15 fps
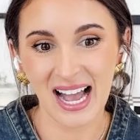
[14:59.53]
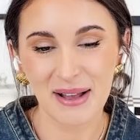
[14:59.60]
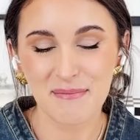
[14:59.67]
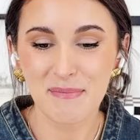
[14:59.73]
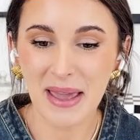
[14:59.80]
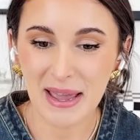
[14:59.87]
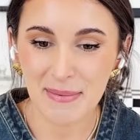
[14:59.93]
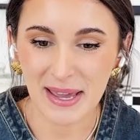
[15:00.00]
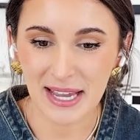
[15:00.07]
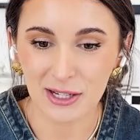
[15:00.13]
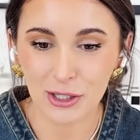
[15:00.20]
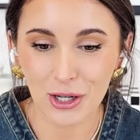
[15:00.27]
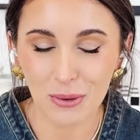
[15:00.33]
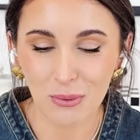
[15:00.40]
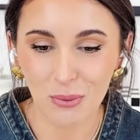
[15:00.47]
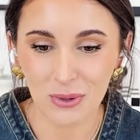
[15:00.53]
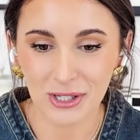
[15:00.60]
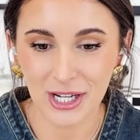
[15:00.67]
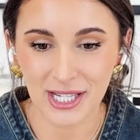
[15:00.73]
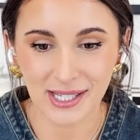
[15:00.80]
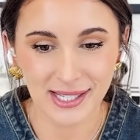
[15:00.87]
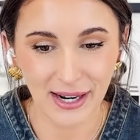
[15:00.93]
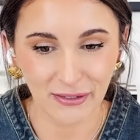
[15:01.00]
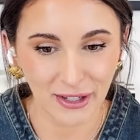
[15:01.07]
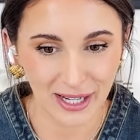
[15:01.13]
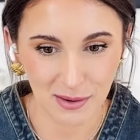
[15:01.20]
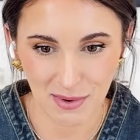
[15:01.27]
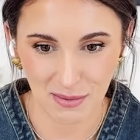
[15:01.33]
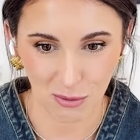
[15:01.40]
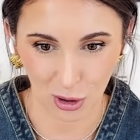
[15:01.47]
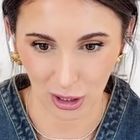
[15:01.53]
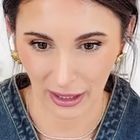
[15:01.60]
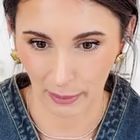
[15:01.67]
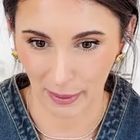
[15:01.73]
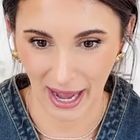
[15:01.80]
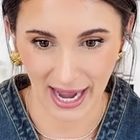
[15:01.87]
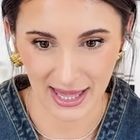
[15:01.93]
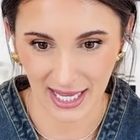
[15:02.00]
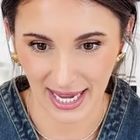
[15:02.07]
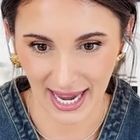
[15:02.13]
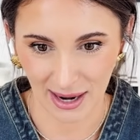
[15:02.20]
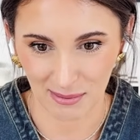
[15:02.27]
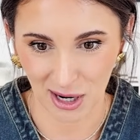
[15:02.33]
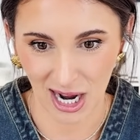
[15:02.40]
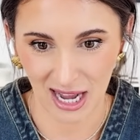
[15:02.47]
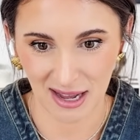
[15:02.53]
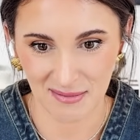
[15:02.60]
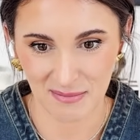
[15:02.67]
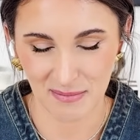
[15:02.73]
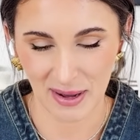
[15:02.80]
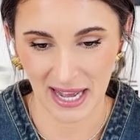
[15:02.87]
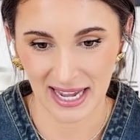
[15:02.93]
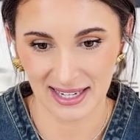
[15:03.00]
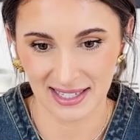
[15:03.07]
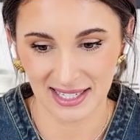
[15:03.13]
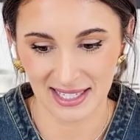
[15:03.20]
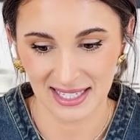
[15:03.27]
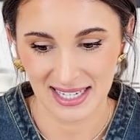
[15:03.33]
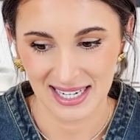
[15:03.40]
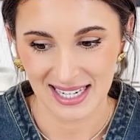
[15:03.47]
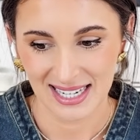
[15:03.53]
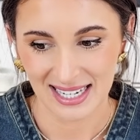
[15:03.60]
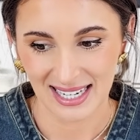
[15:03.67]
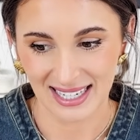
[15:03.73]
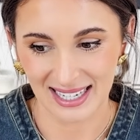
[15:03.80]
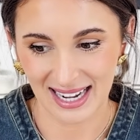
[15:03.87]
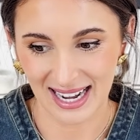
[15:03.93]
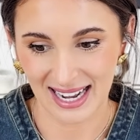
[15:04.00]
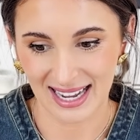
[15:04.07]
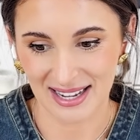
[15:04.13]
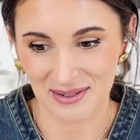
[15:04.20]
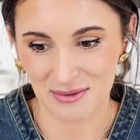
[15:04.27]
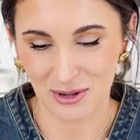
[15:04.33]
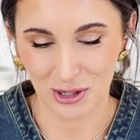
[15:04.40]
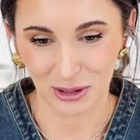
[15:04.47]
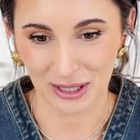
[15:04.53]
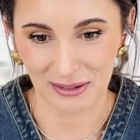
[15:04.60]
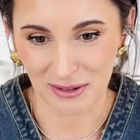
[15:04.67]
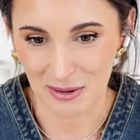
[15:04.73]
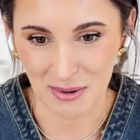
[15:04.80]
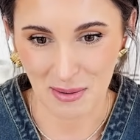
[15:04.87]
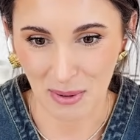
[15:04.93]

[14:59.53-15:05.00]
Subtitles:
Maybe. She's definitely going to be more like behind the camera, but she'll definitely be a